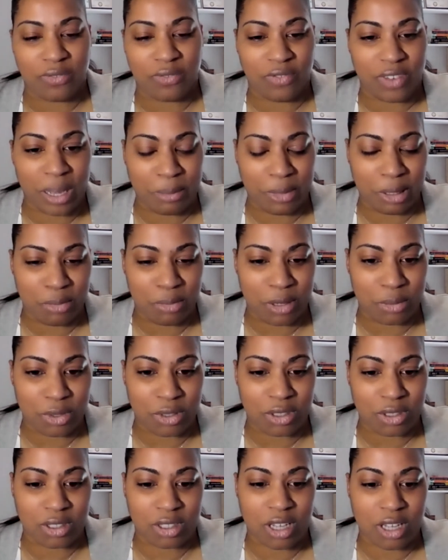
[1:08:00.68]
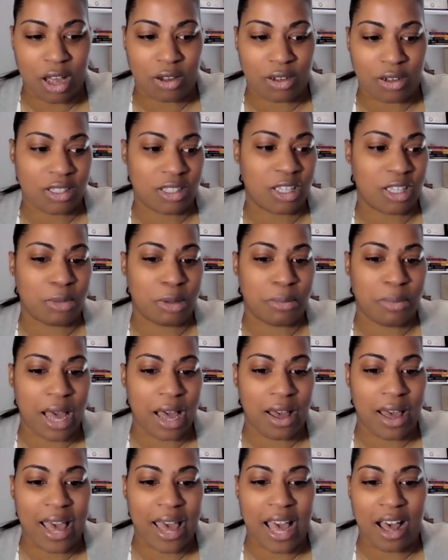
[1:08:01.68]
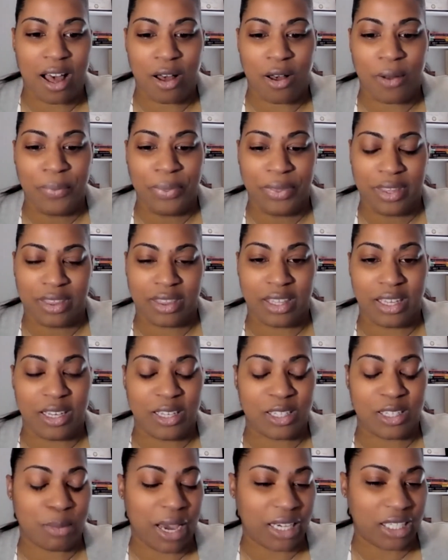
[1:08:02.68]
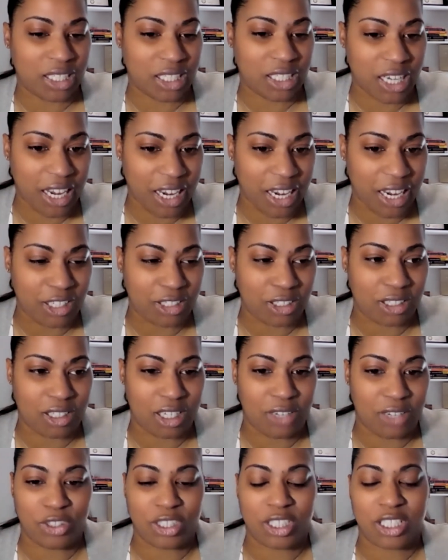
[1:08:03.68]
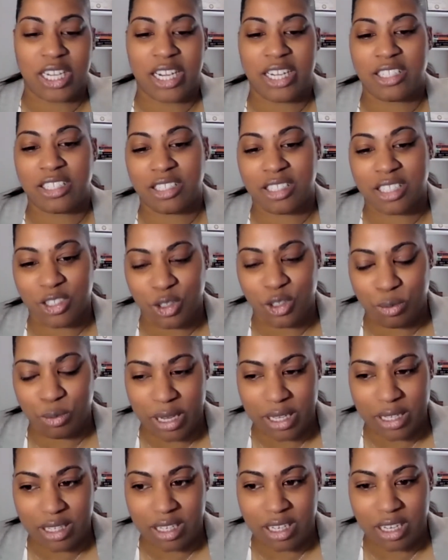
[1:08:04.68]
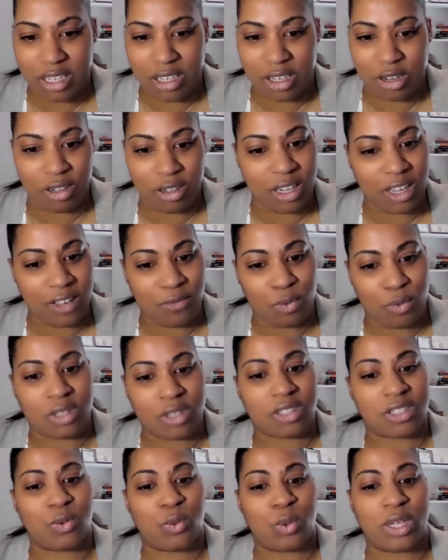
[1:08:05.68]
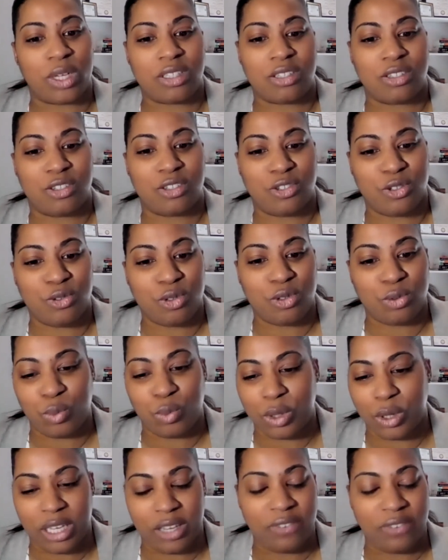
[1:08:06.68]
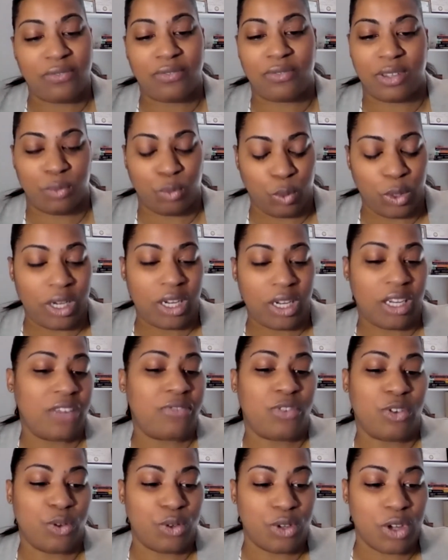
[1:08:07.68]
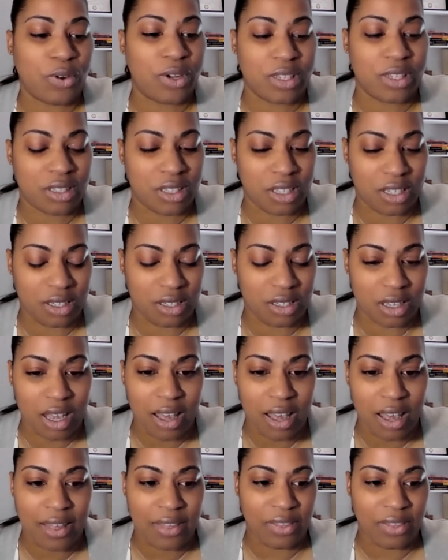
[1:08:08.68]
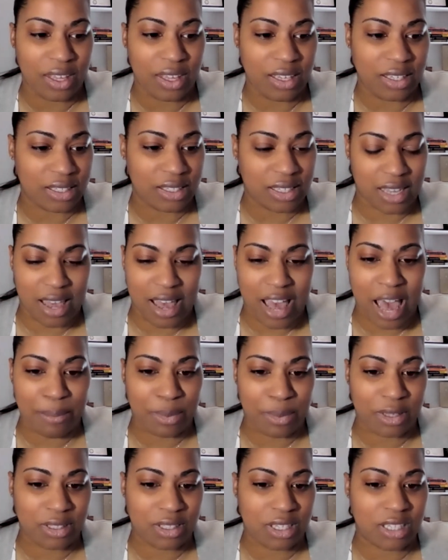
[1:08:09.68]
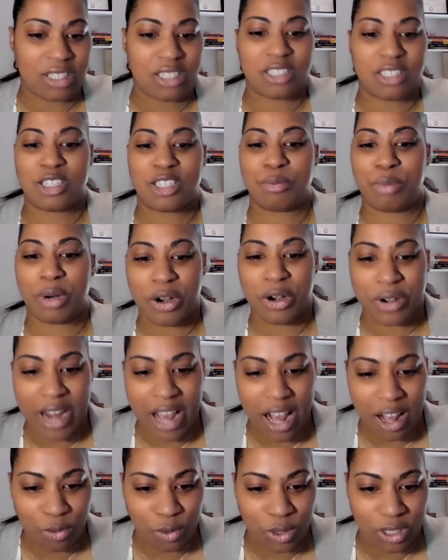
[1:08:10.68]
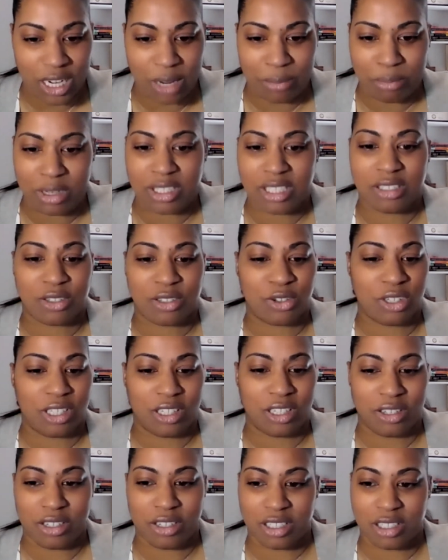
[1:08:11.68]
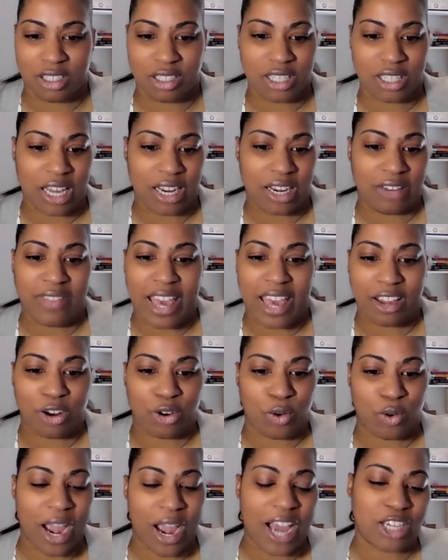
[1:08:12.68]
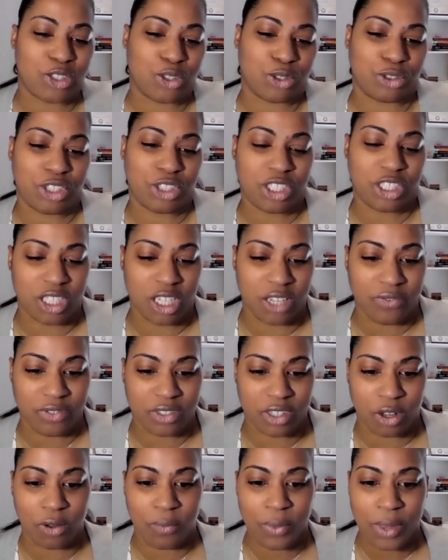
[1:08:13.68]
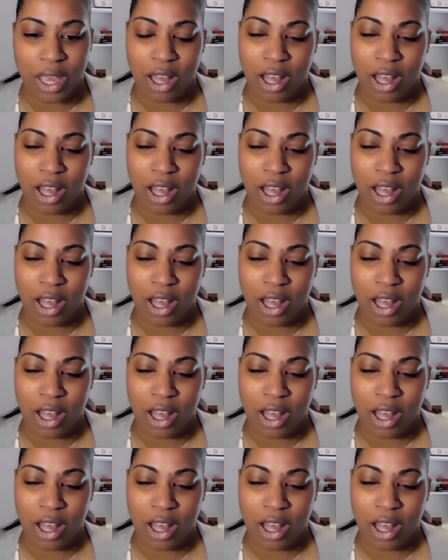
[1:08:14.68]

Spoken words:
the family members, talking to them about how things might change, different changes that you may see in your loved ones, and what to do when and if you notice these things to happen, such as the burnout, which I mentioned earlier, is just kind of that gradual shift. So